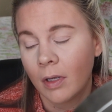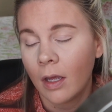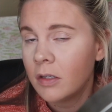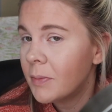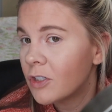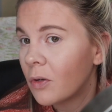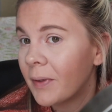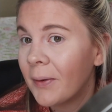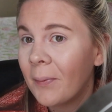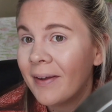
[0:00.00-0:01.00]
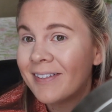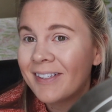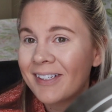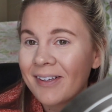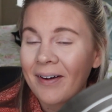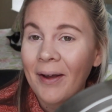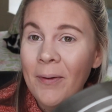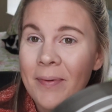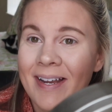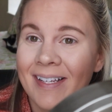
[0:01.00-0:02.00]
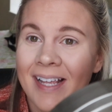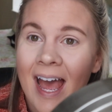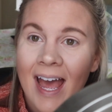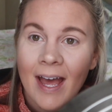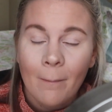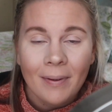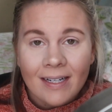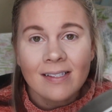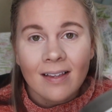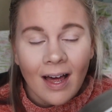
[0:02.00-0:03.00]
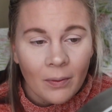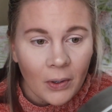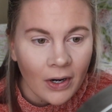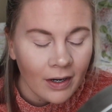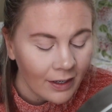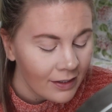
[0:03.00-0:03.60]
My husband told me it was, so I hope it is, but it's a lot of work.